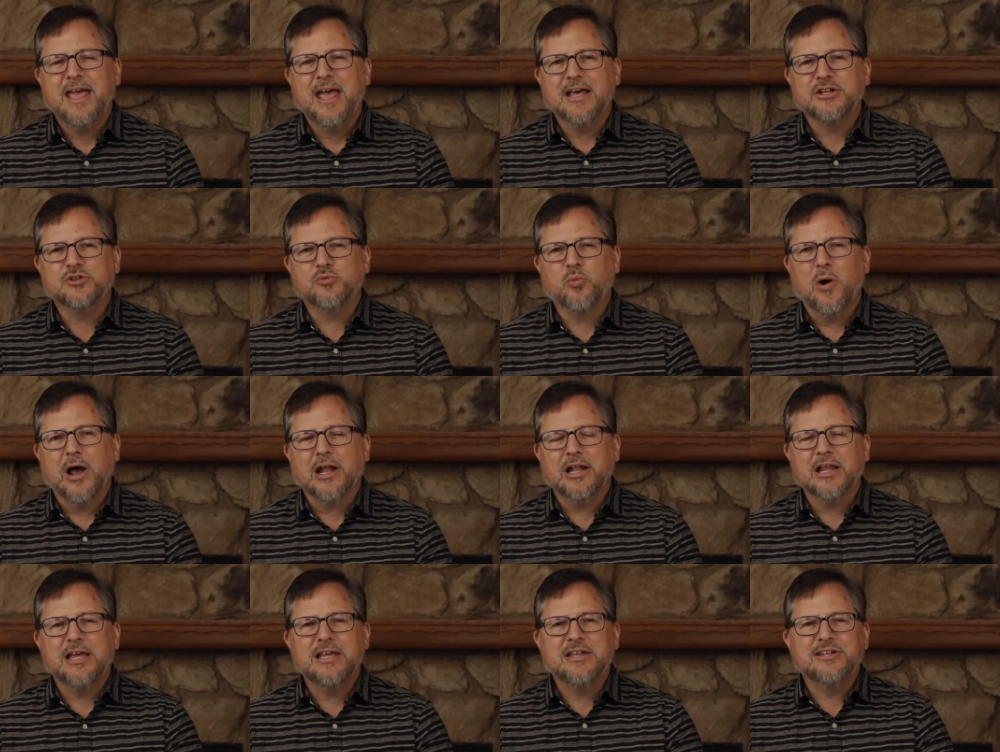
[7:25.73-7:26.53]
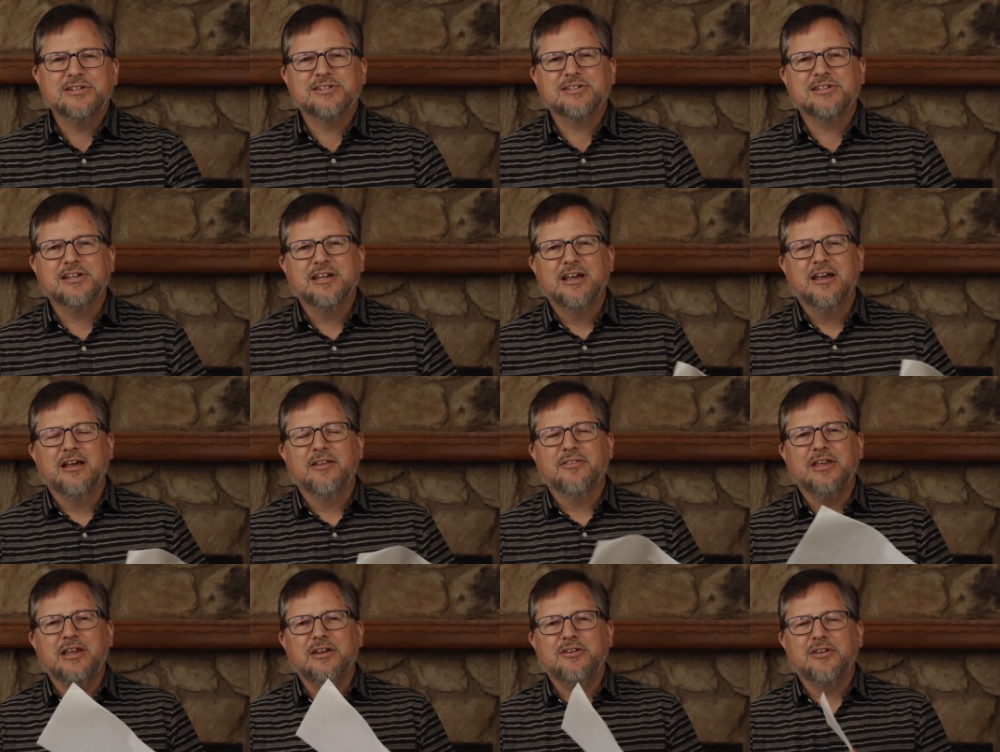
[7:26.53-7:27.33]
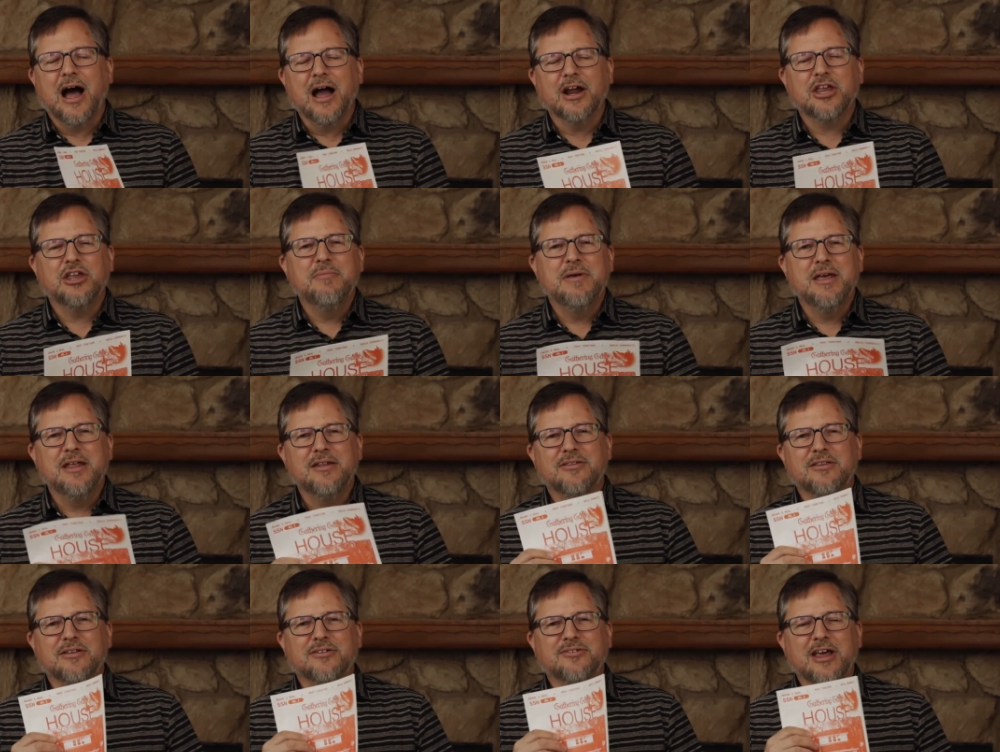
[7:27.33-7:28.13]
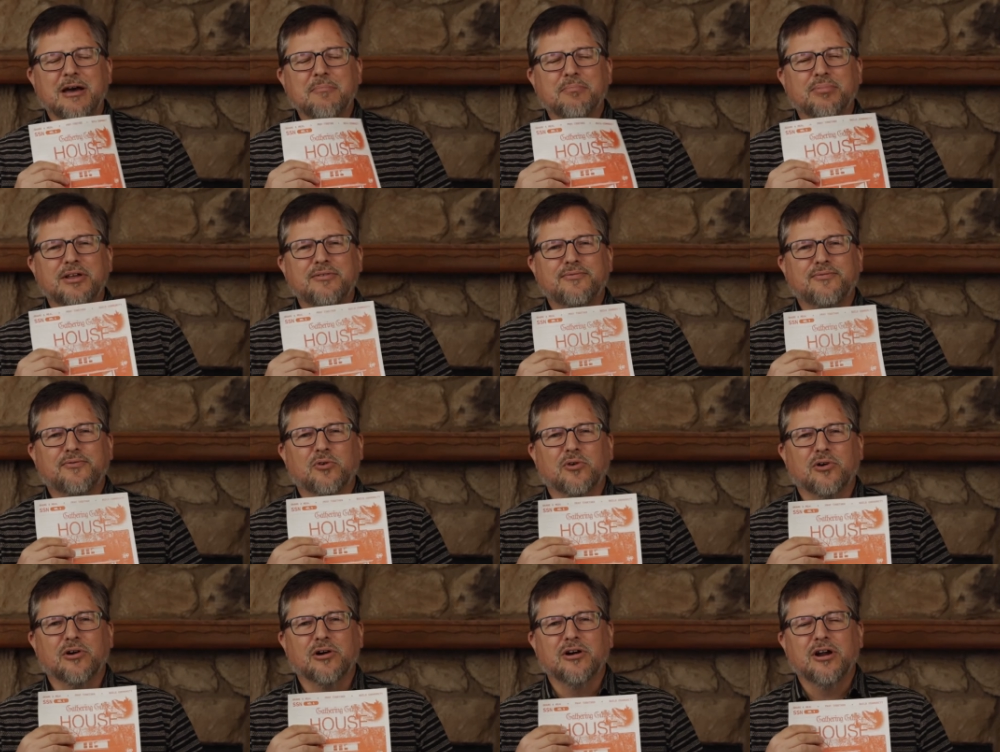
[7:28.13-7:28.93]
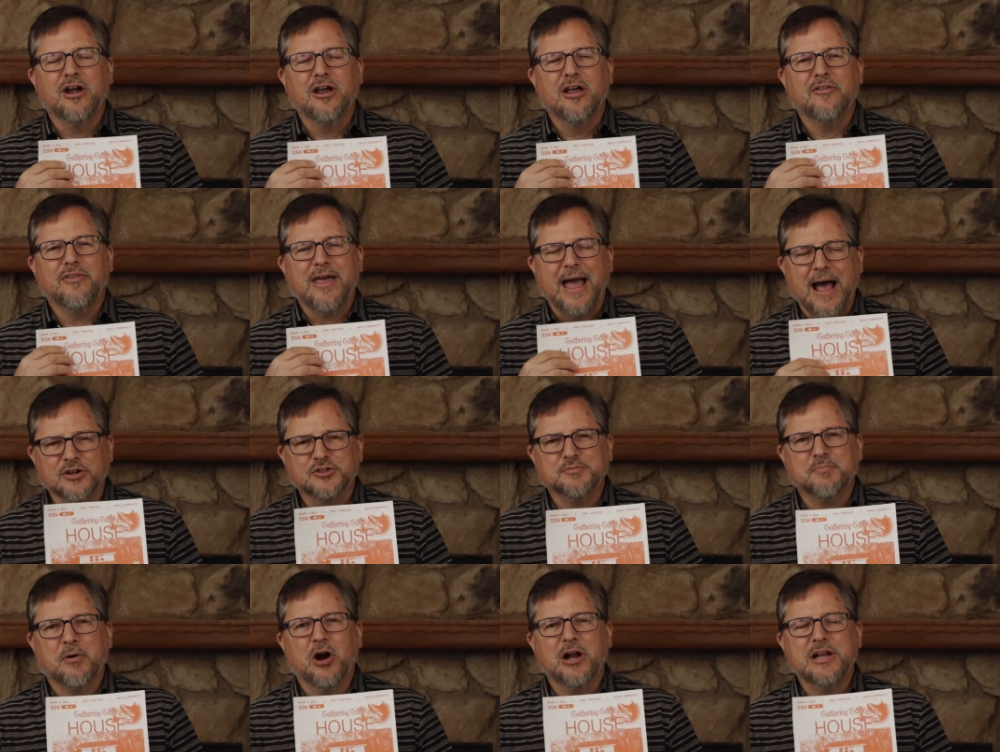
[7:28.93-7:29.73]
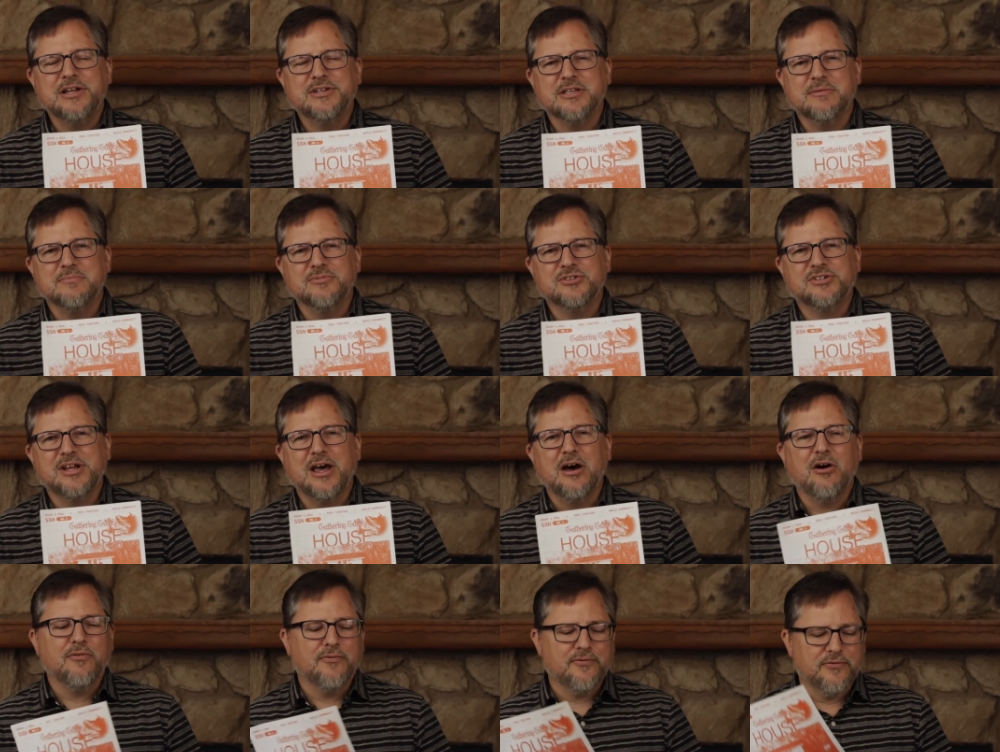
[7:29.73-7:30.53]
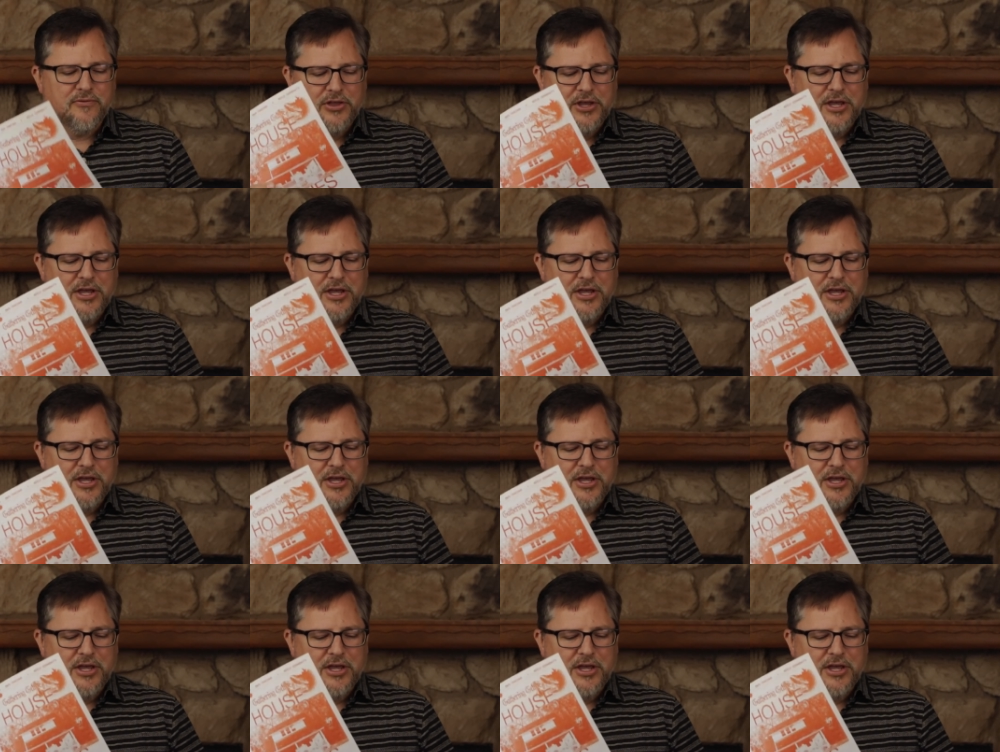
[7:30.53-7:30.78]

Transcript: as well as the document, the template for the house parties themselves.